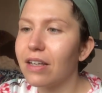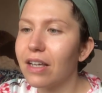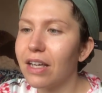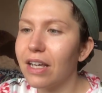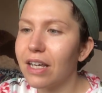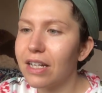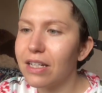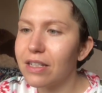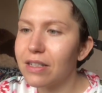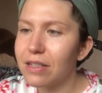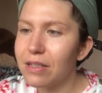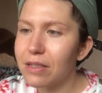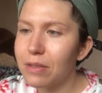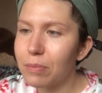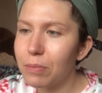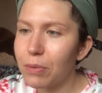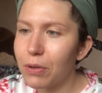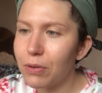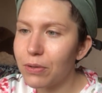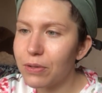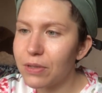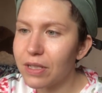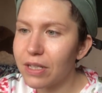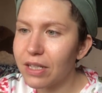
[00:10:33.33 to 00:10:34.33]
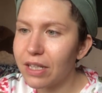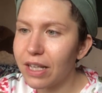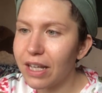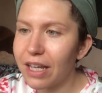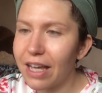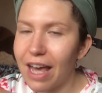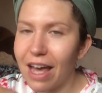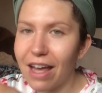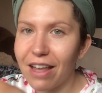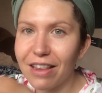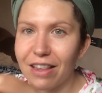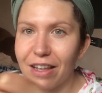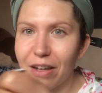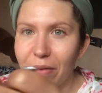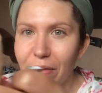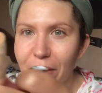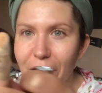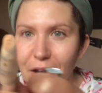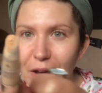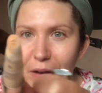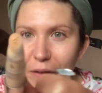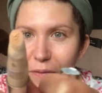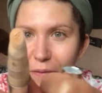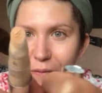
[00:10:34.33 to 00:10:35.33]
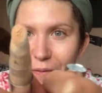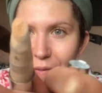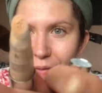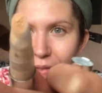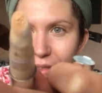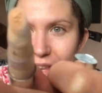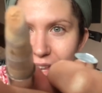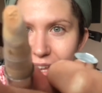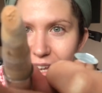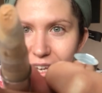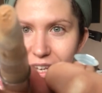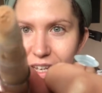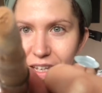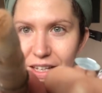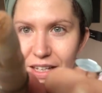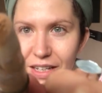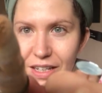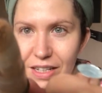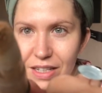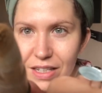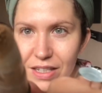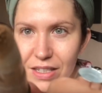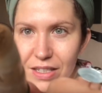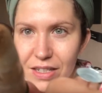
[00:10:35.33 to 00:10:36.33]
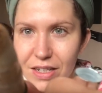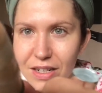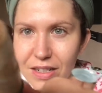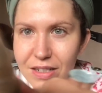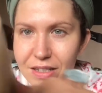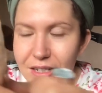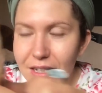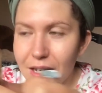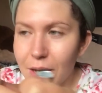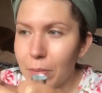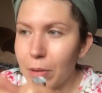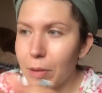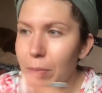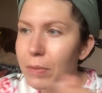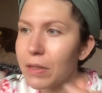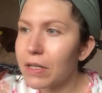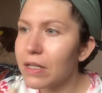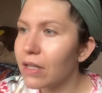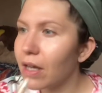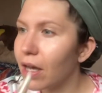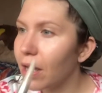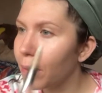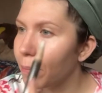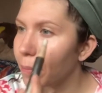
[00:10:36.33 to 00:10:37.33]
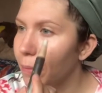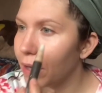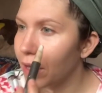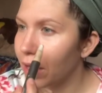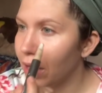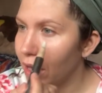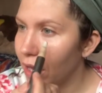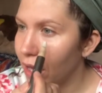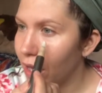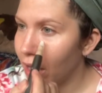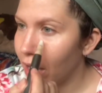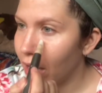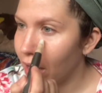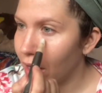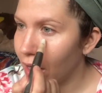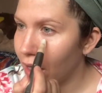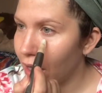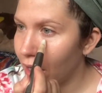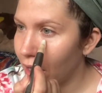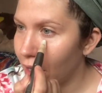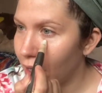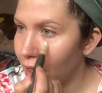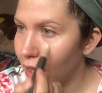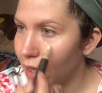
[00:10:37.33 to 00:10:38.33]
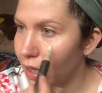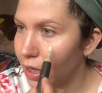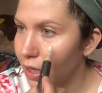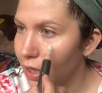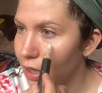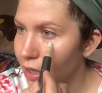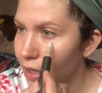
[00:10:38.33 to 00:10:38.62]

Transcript: and supposedly, yeah, there we go, starts to come up the top, and I